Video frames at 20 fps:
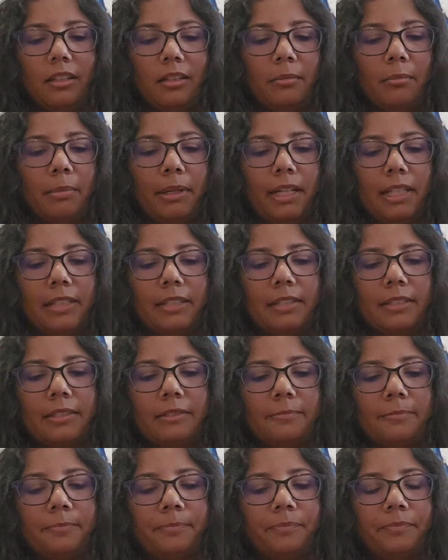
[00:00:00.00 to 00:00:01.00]
But
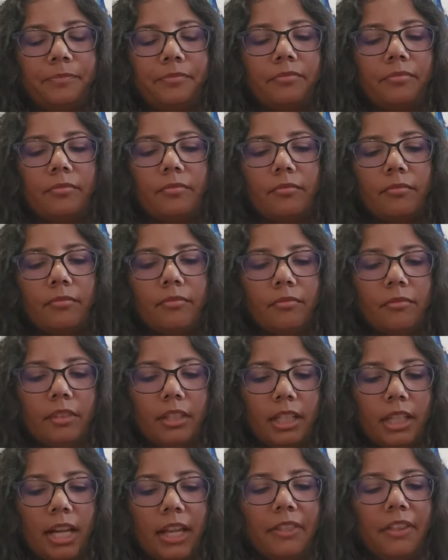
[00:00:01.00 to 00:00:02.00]

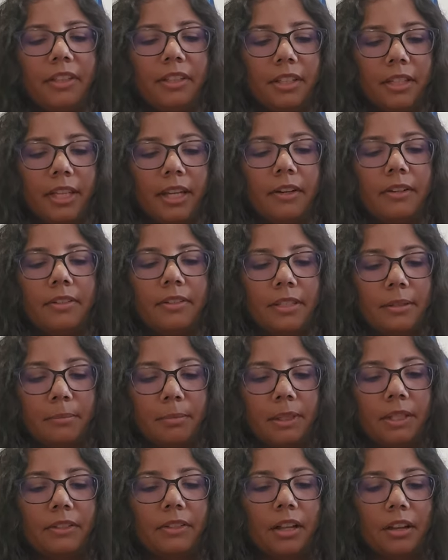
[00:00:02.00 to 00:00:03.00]
I think the Karen
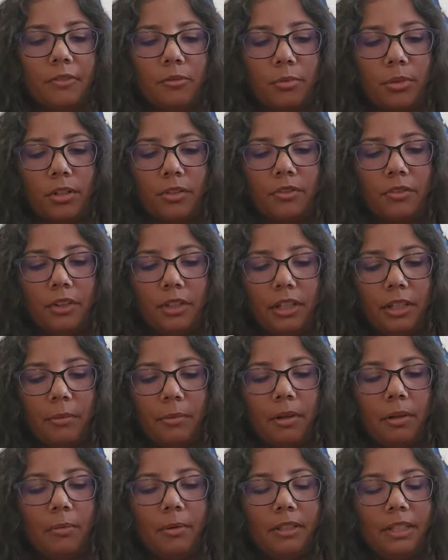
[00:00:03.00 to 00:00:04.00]
Simply Soft worked really
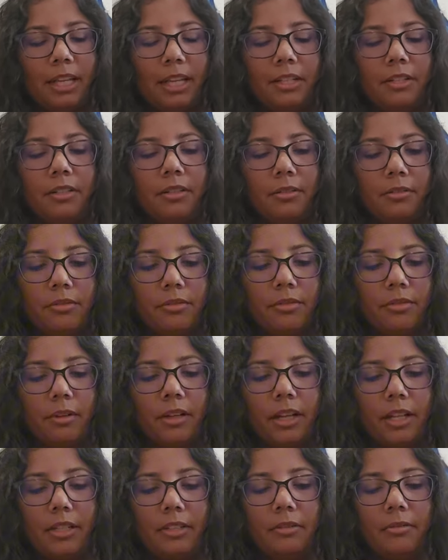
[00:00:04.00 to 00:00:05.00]
well with that too. So
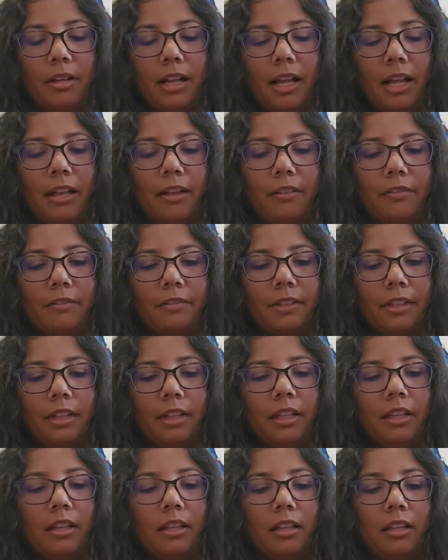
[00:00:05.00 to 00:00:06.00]
I do have
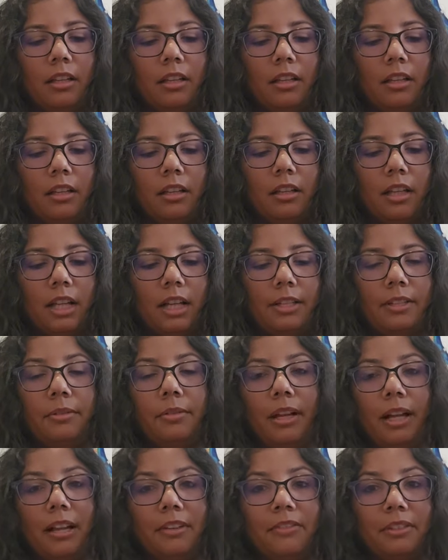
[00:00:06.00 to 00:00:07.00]

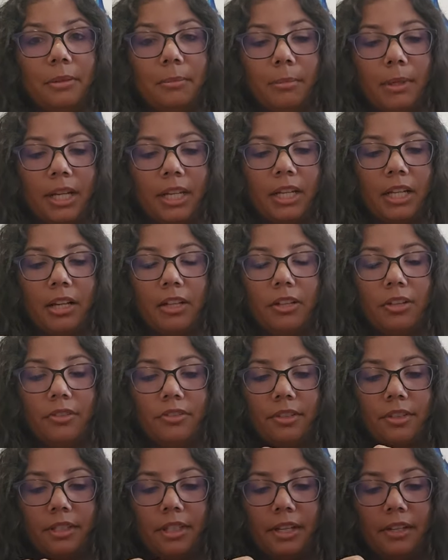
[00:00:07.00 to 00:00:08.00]
some bright colors
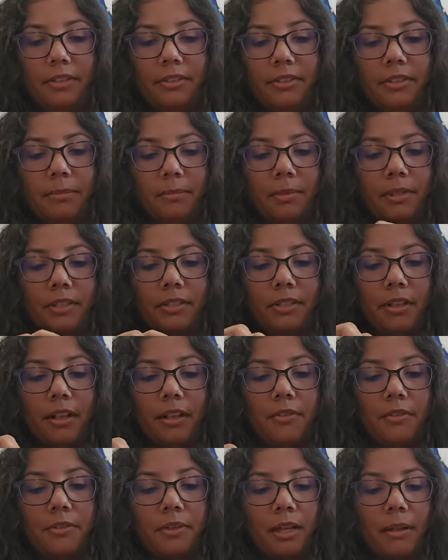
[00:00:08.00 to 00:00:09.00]
in Karen Simply
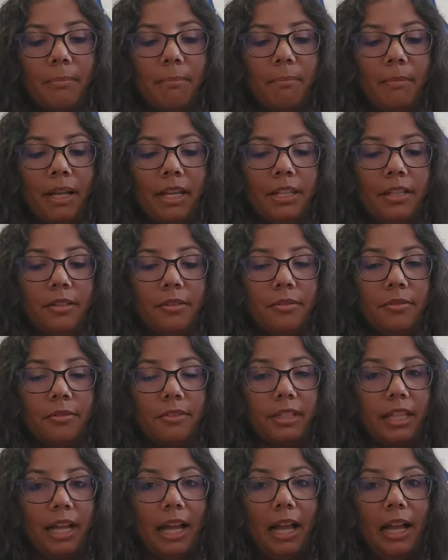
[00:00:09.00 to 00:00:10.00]
Soft, so I might use
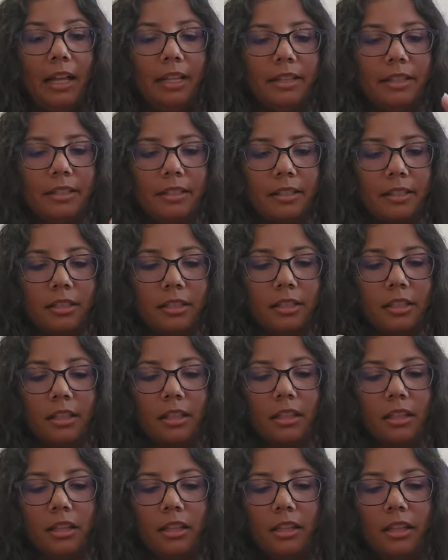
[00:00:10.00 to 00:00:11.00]

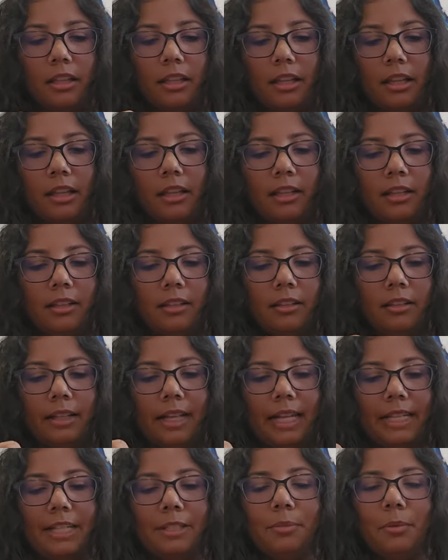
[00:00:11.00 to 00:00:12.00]
that.
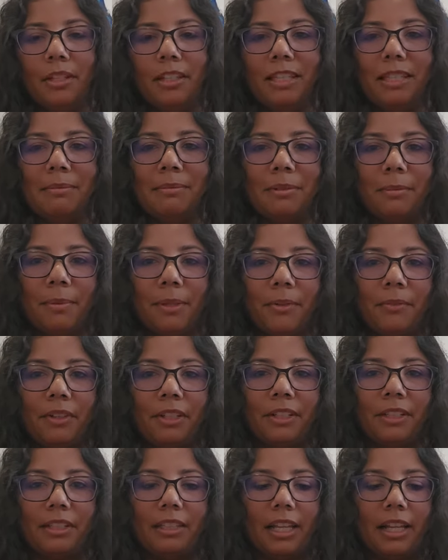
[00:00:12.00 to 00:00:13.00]
I just want them to be
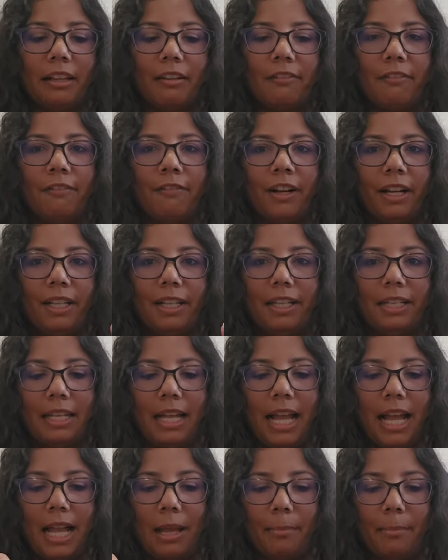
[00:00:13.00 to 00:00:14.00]
really like fun and
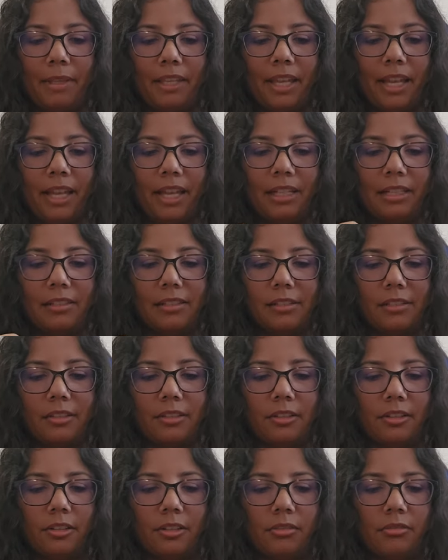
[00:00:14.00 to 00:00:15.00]
happy hats,
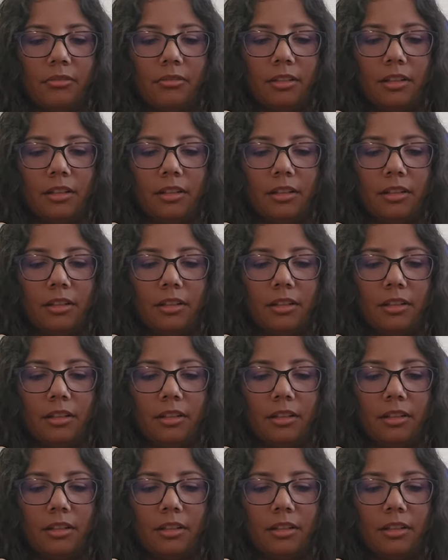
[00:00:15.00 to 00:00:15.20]
you know?